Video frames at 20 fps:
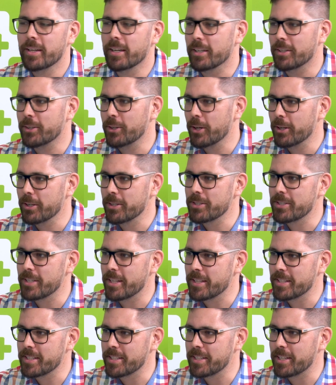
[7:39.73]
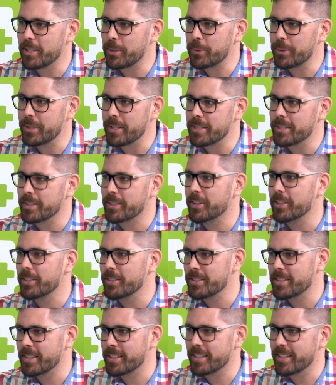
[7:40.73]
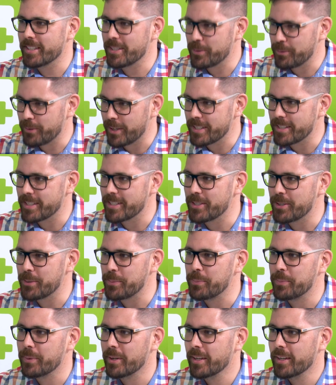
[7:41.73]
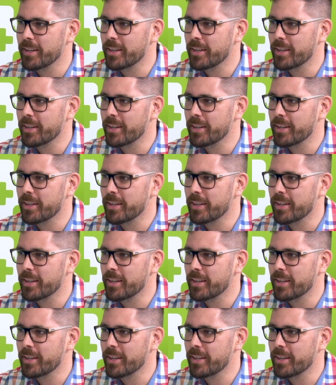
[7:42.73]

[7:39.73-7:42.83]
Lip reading: acknowledge that there's inequities, acknowledge that there's racism.